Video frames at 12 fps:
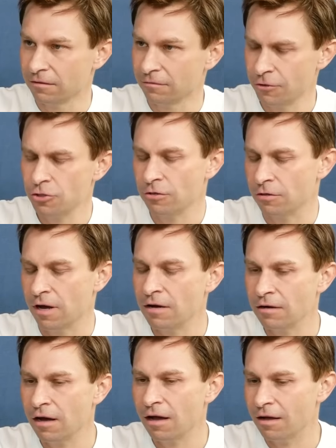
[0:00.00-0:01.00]
For sure.
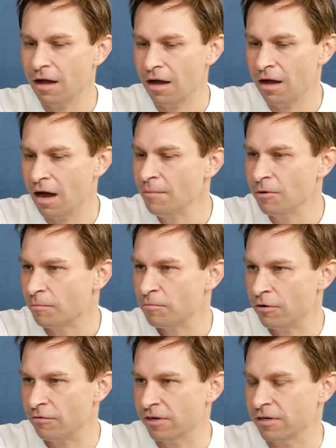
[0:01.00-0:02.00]
And I'm not
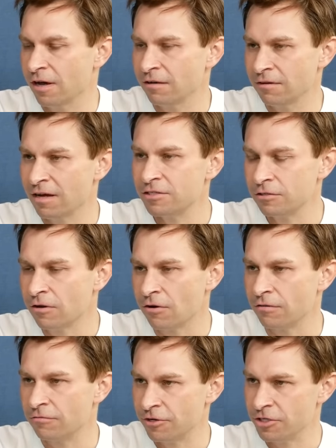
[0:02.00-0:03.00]
perfect. I still go to
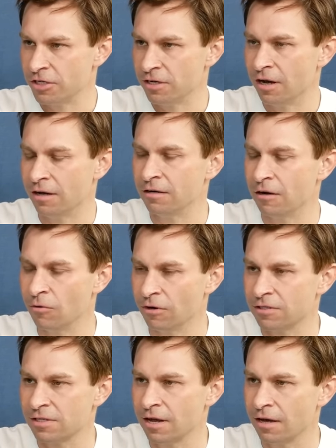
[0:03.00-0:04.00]
the fridge at night and I want a
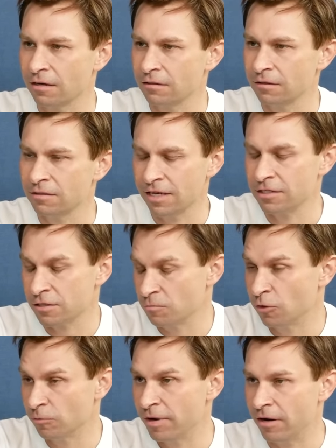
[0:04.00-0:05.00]
snack. It takes some
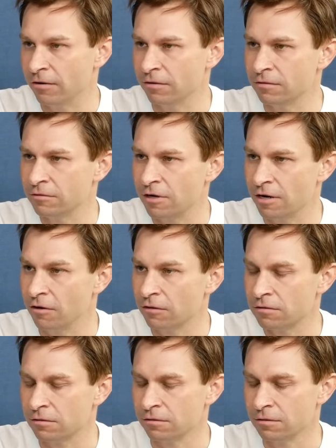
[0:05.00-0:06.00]
willpower to try not
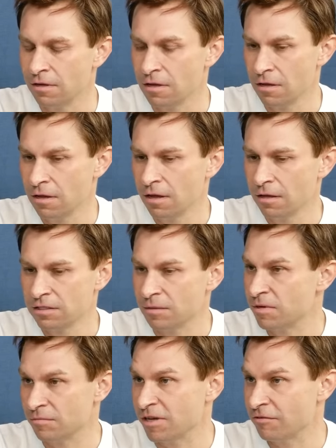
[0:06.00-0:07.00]
to.
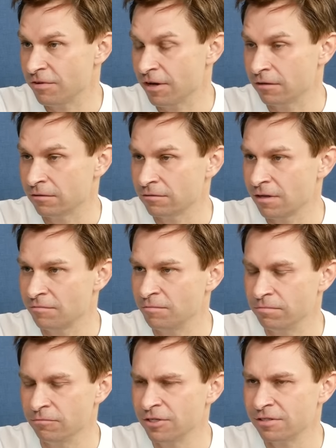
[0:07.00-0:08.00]
Sometimes I fail. I've
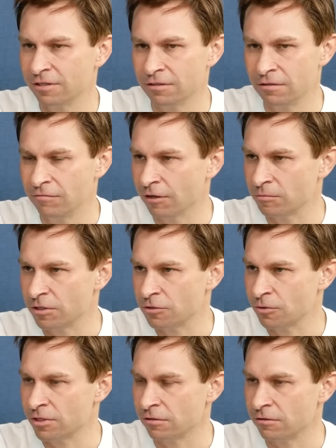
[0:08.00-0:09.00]
recently developed a
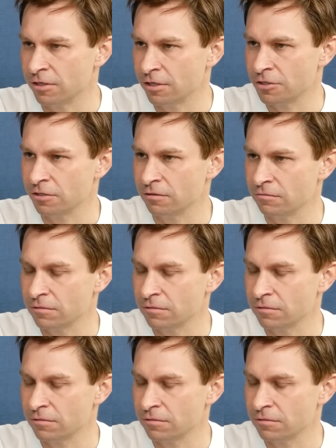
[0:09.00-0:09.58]
Twizzler addiction.